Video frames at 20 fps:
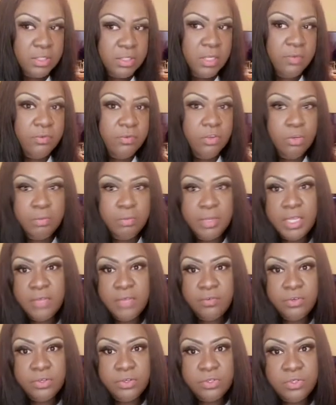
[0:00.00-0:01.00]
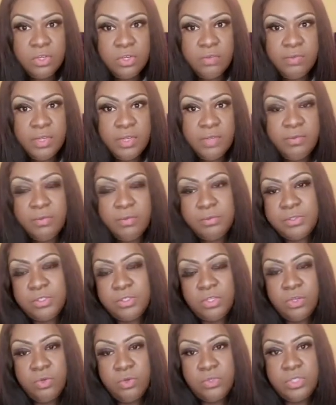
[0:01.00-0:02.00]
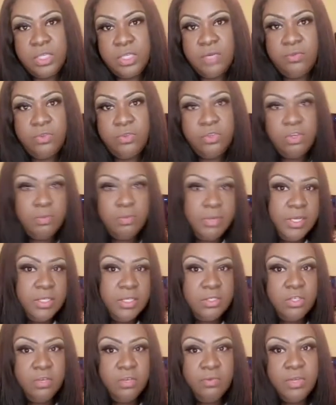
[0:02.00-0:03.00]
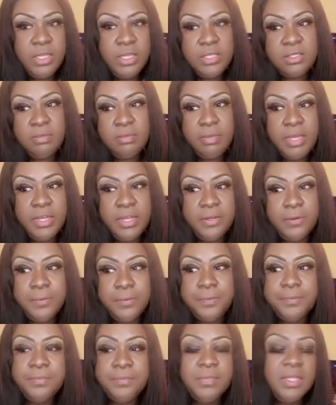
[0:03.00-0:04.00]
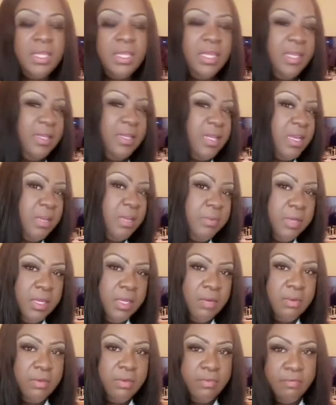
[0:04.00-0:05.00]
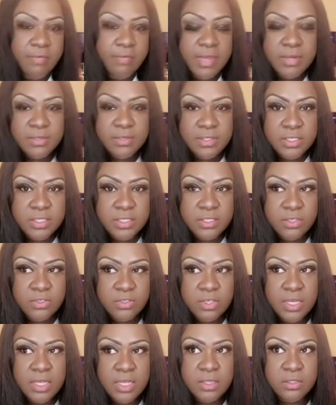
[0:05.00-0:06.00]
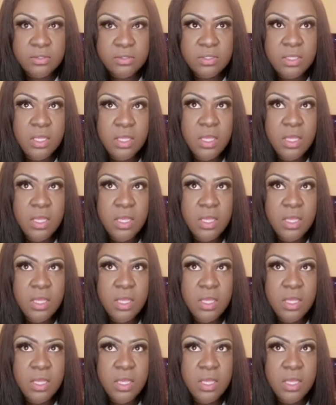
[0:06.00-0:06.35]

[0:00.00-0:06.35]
If you're paying for the survey, if it was negotiated for you to pay the survey as the buyer, that could be anywhere from five to $600.